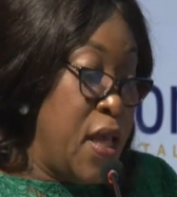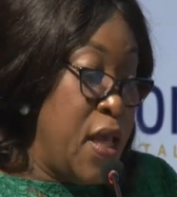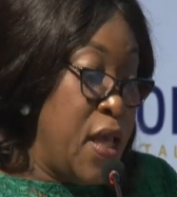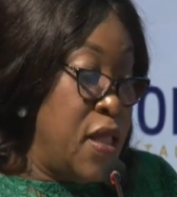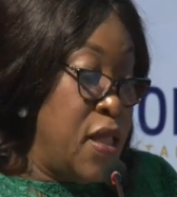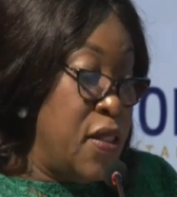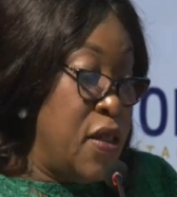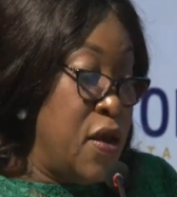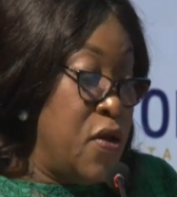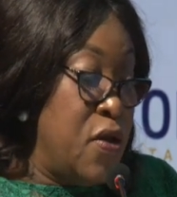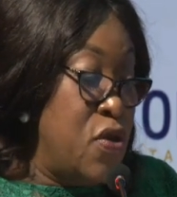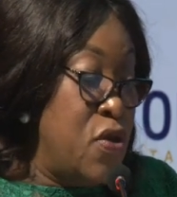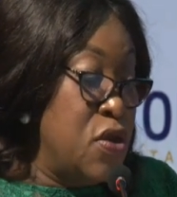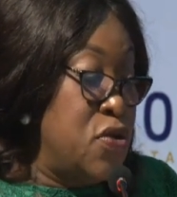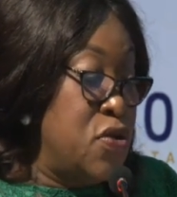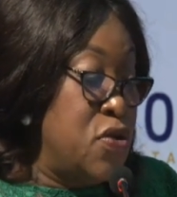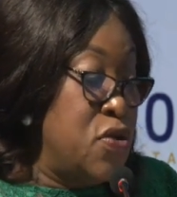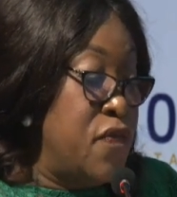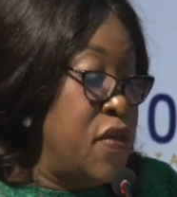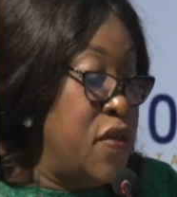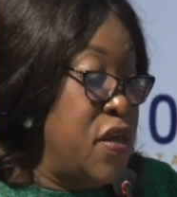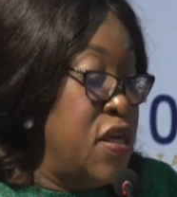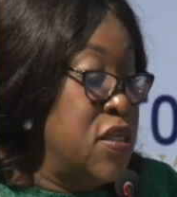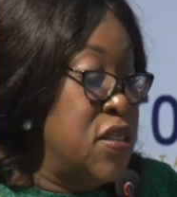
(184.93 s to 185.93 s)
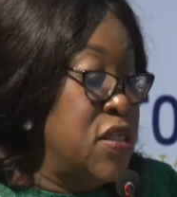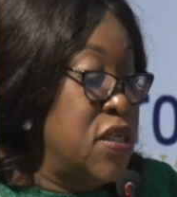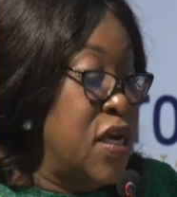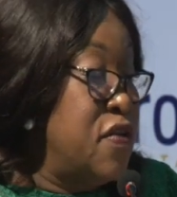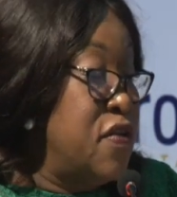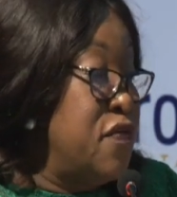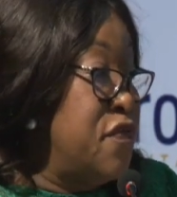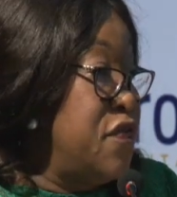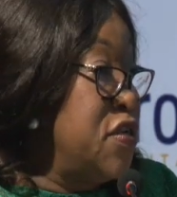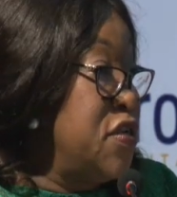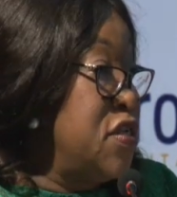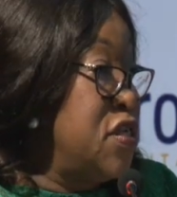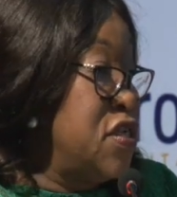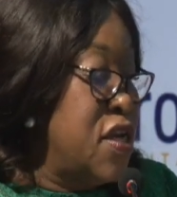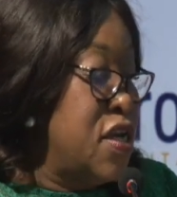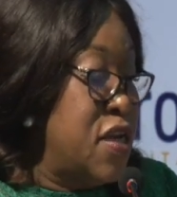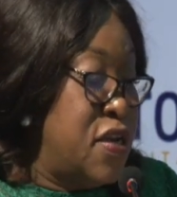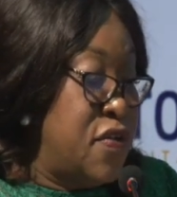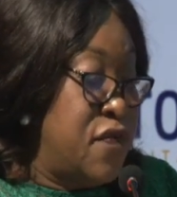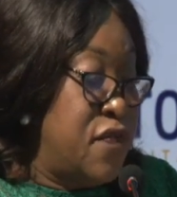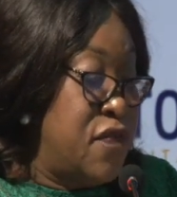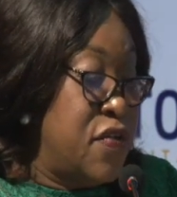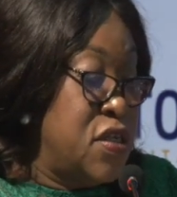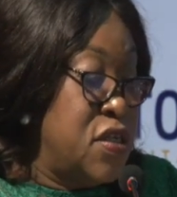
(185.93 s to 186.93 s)
The cost of these artificial
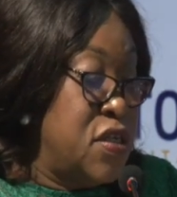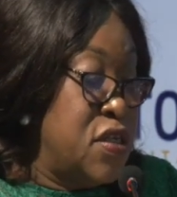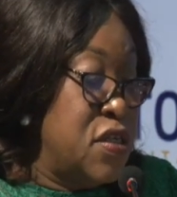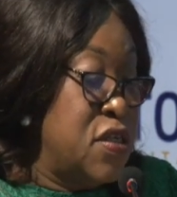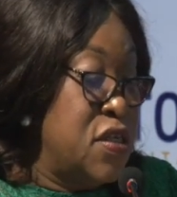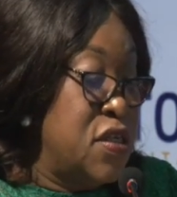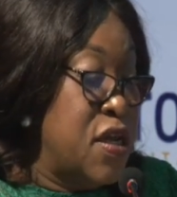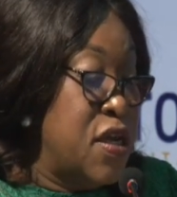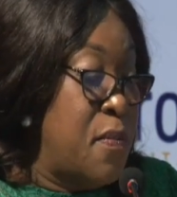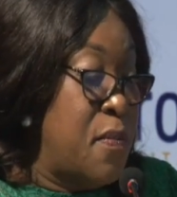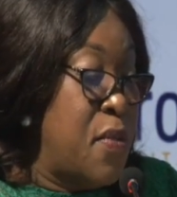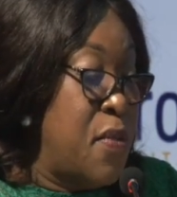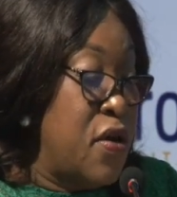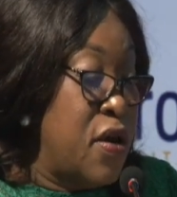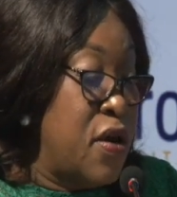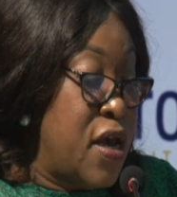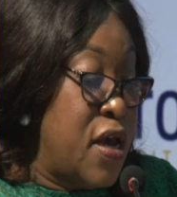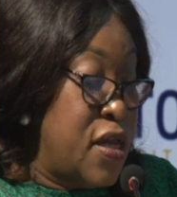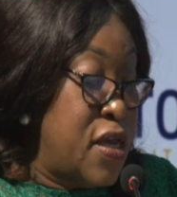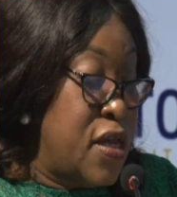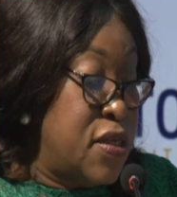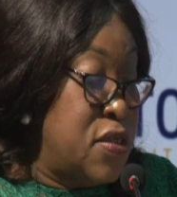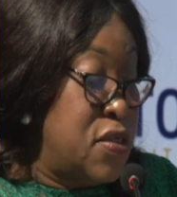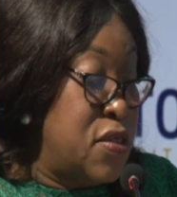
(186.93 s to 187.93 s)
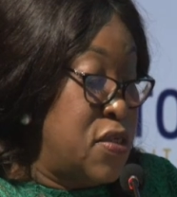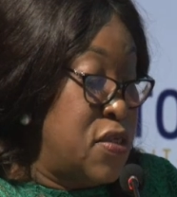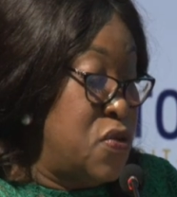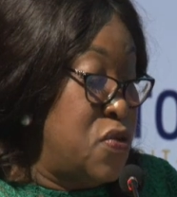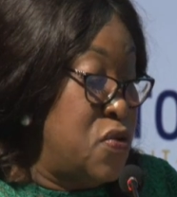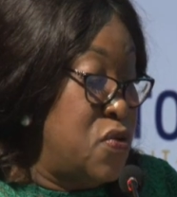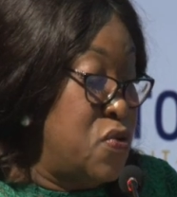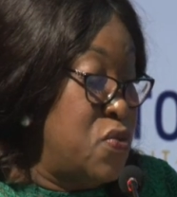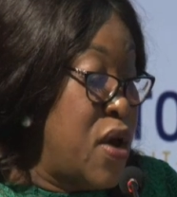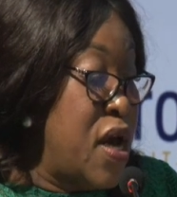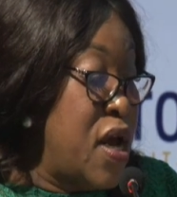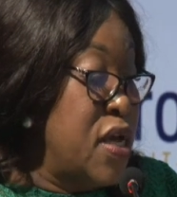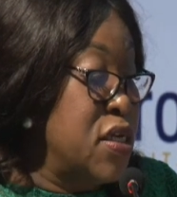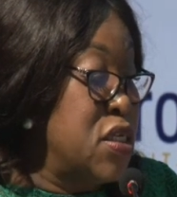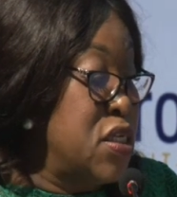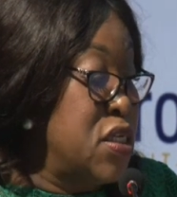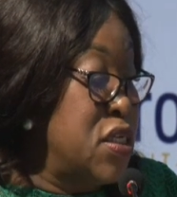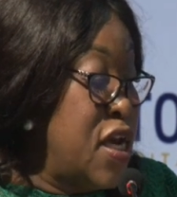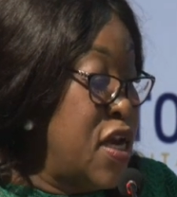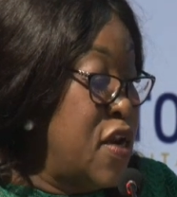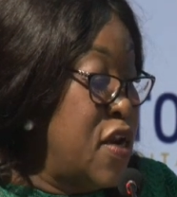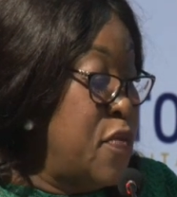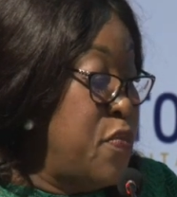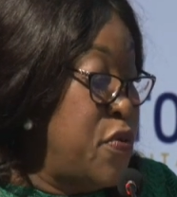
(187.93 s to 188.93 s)
divisions among us to our
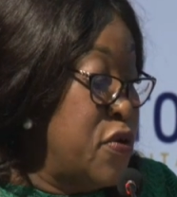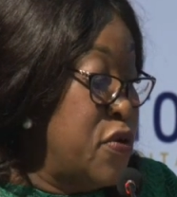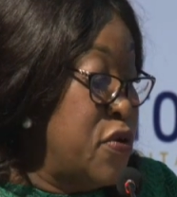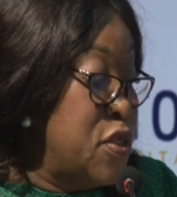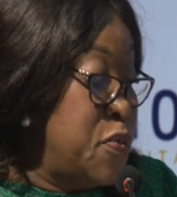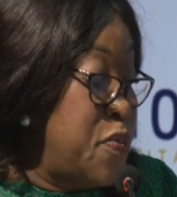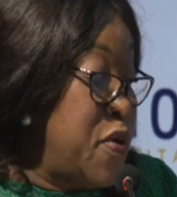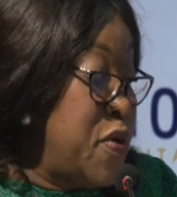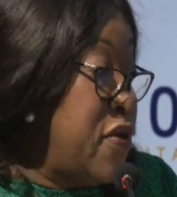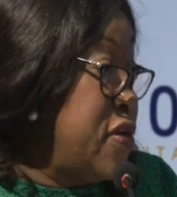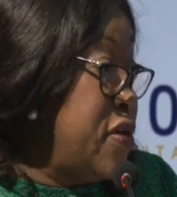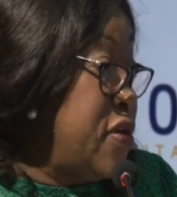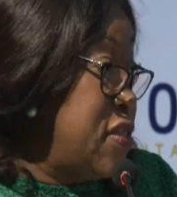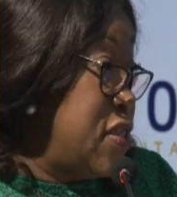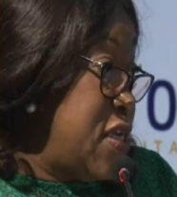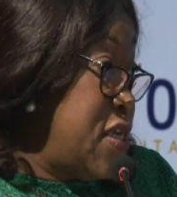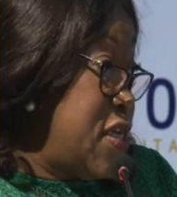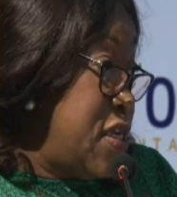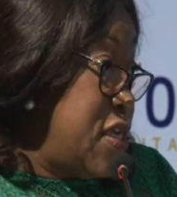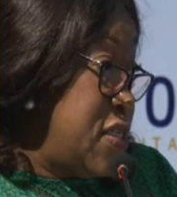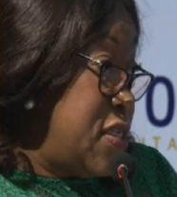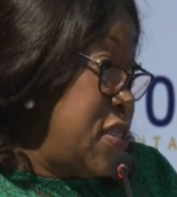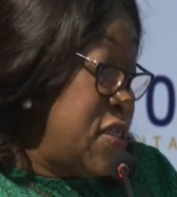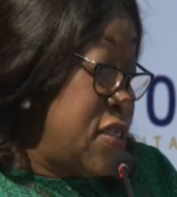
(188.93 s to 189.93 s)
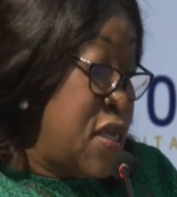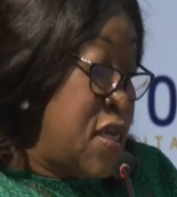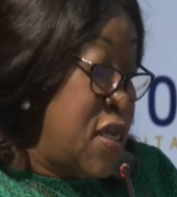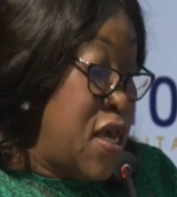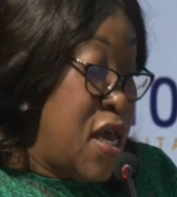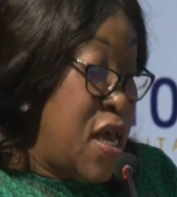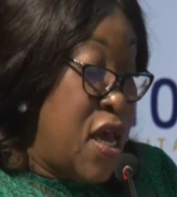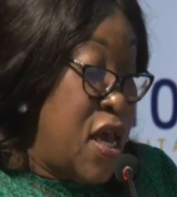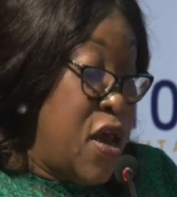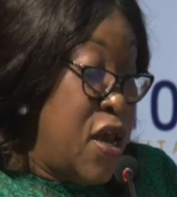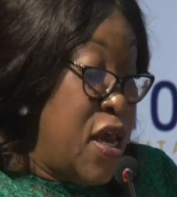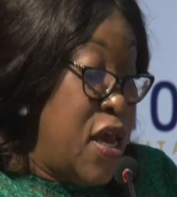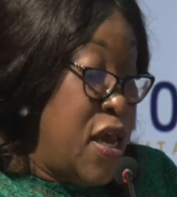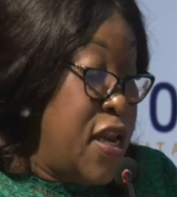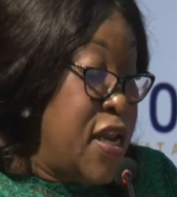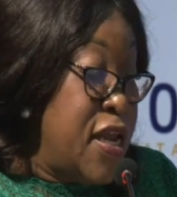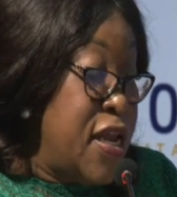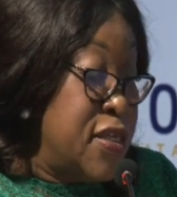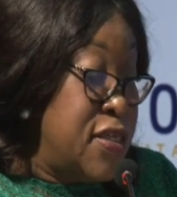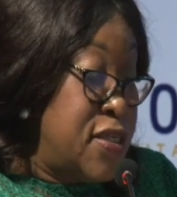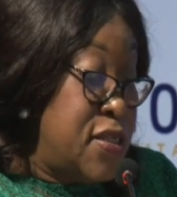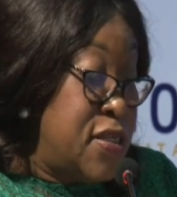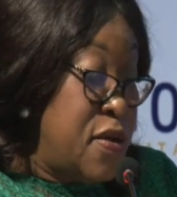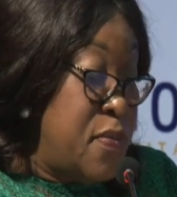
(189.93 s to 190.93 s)
shared prosperity is
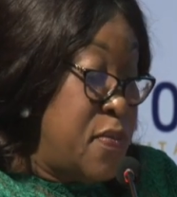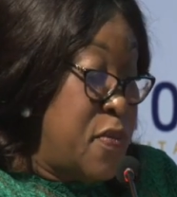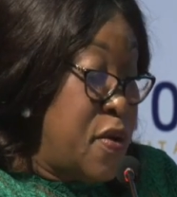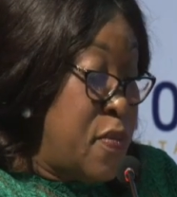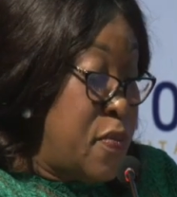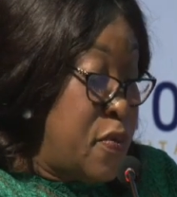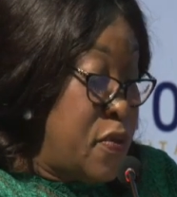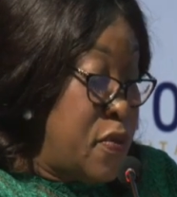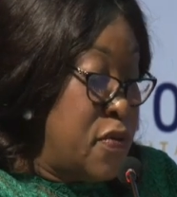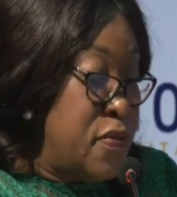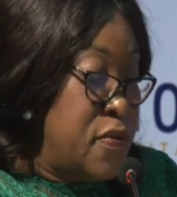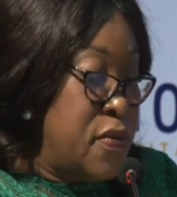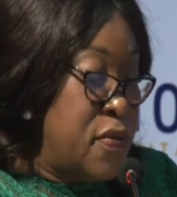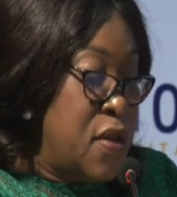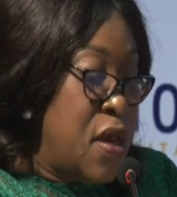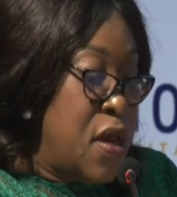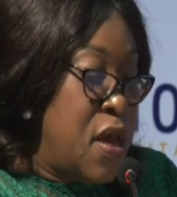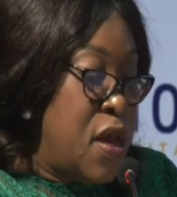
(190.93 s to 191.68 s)
inestimable.